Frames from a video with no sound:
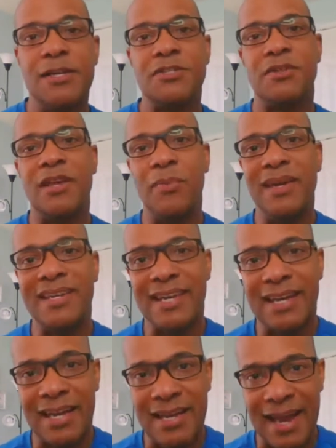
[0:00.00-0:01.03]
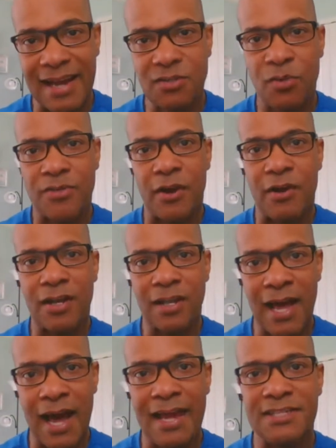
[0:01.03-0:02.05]
so that we can connect with our
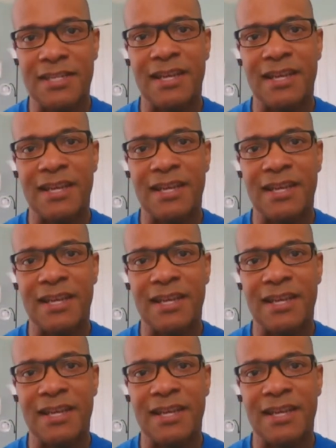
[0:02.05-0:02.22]
clients